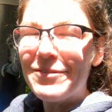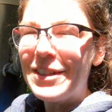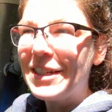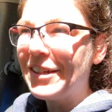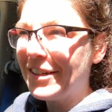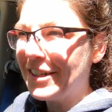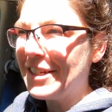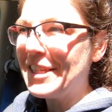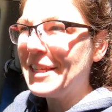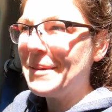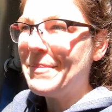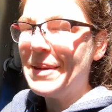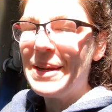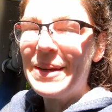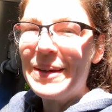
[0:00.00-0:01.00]
we got to see a
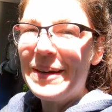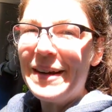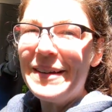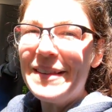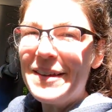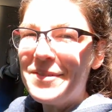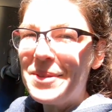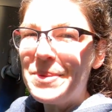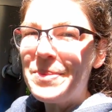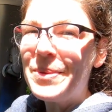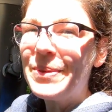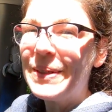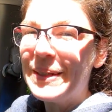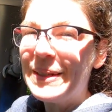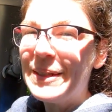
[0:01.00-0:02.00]
bear, and that was
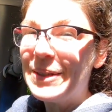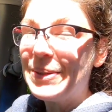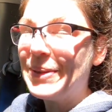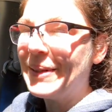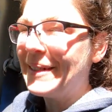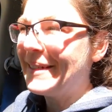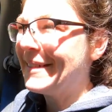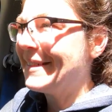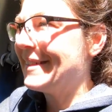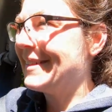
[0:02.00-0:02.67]
really cool.